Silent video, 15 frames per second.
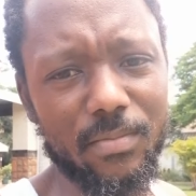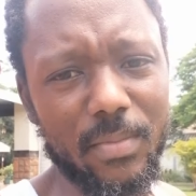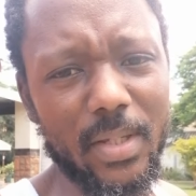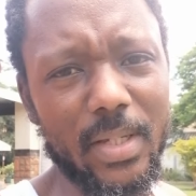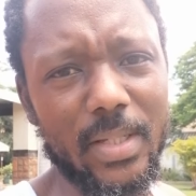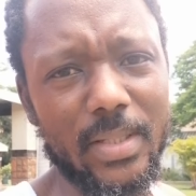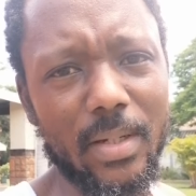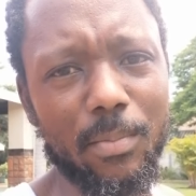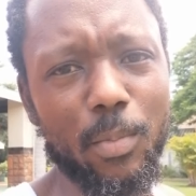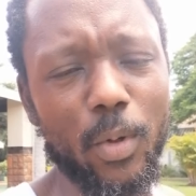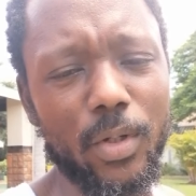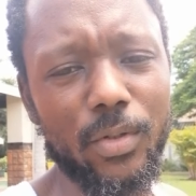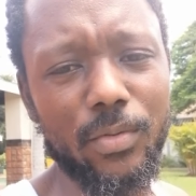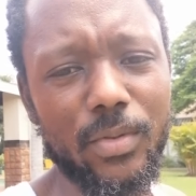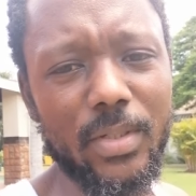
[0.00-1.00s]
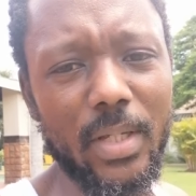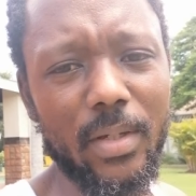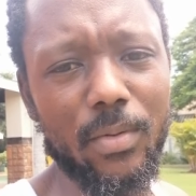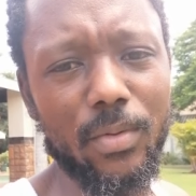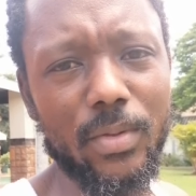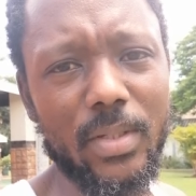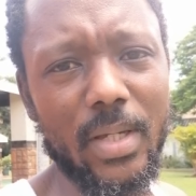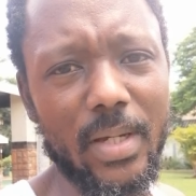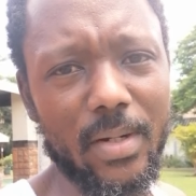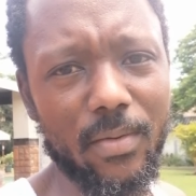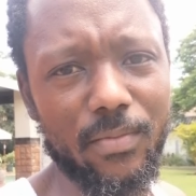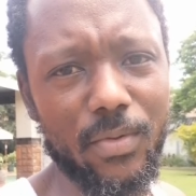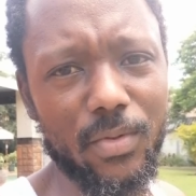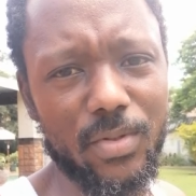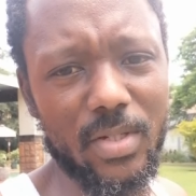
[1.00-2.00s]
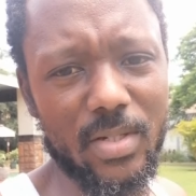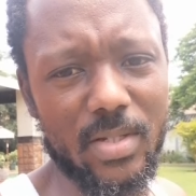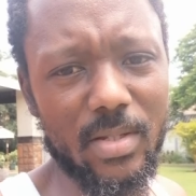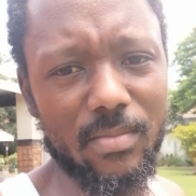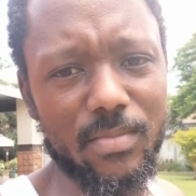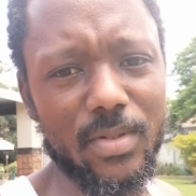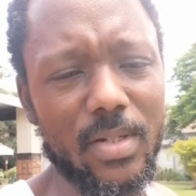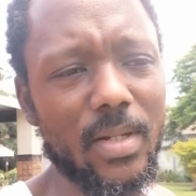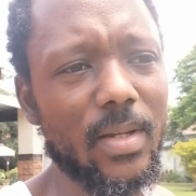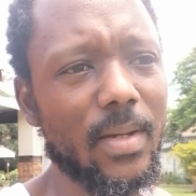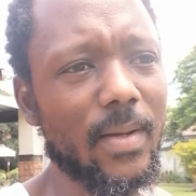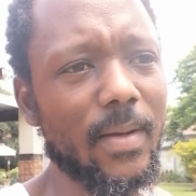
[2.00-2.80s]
Make it a point you take good care of your systems.